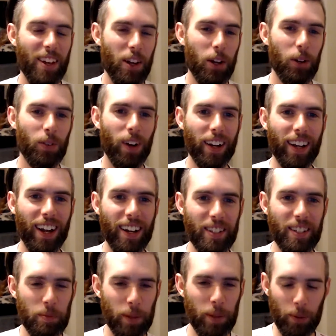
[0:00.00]
Right, guys,
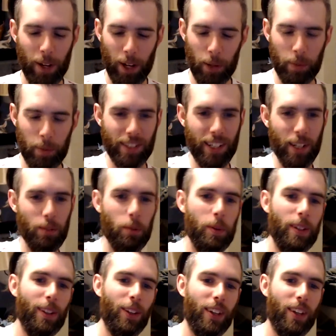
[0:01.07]
it's been a while, but today we'll
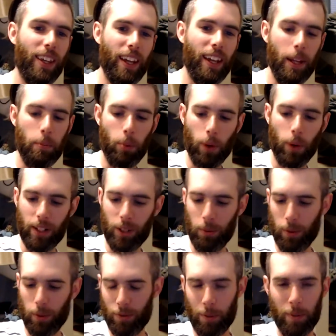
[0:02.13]
be looking at a brand new
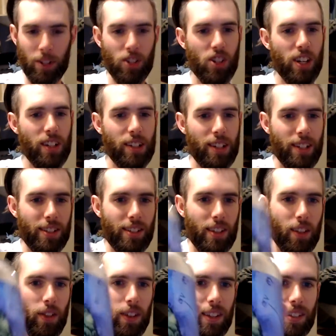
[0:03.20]
one from Ingenious.
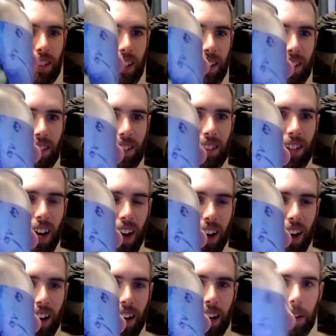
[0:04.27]
This is
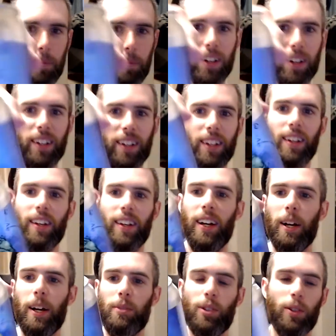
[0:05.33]
Time.
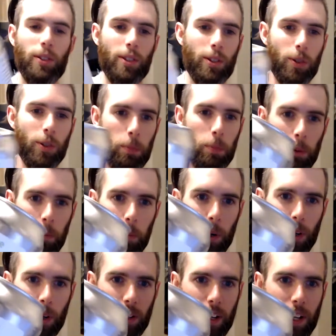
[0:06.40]
So this is their bourbon
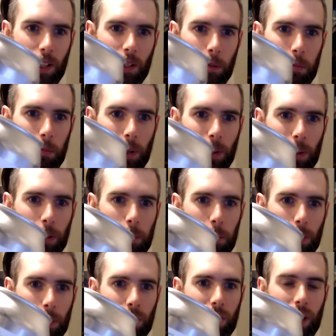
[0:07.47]
barrel-aged imperial
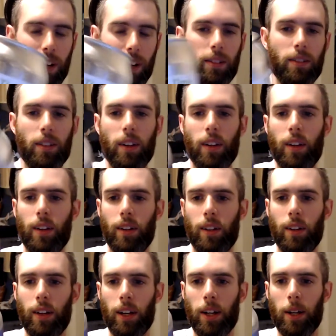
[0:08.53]
milk stout,
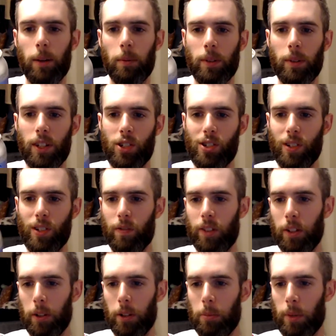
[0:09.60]
conditioned on
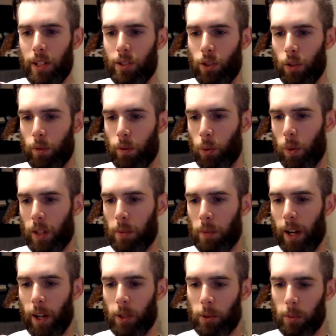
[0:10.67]
vanilla beans and over 20
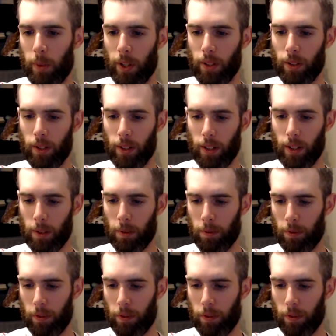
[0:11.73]
pounds per barrel of